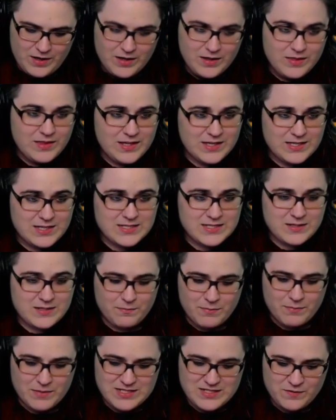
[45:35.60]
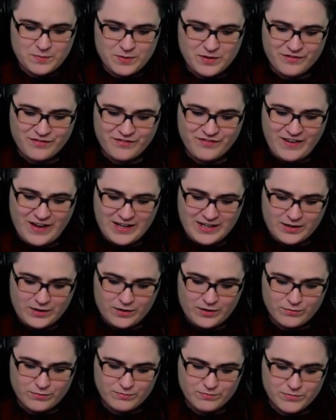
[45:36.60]
This must have been
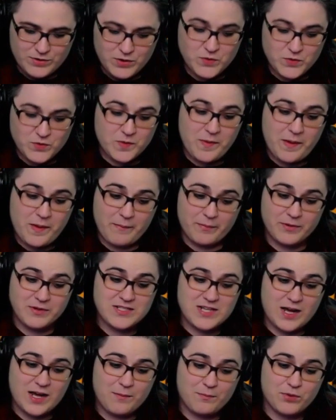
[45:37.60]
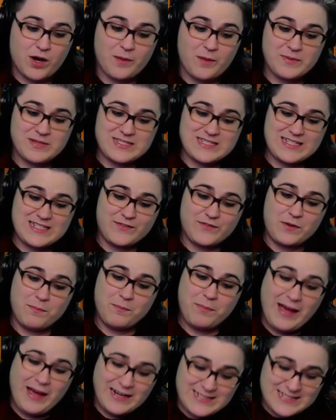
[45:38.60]
Fido. You remember, Tom promised to give him
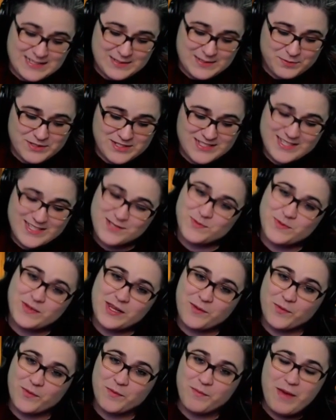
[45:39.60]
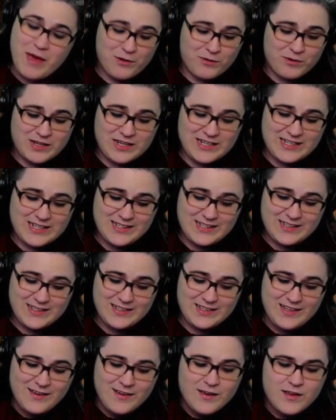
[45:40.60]
back to the princess when they were married.
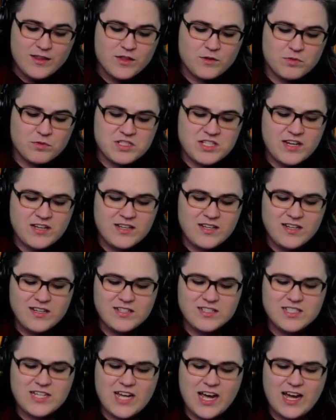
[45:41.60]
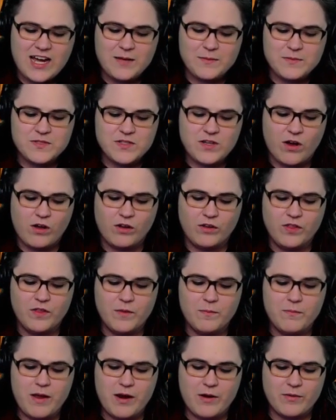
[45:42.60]
The Rotundia Times called the
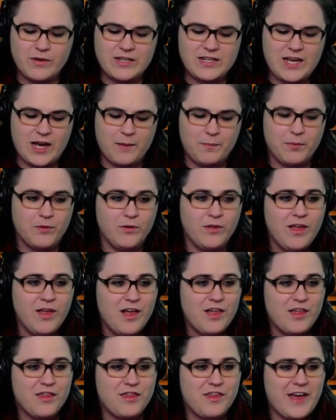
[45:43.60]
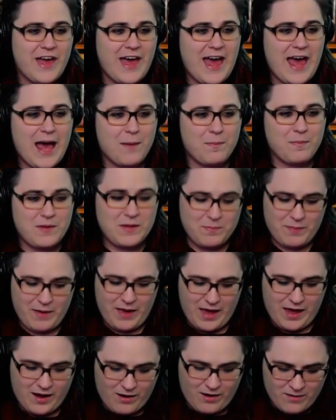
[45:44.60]
married couple the happy
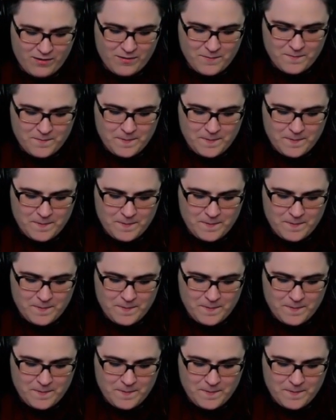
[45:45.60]
pair.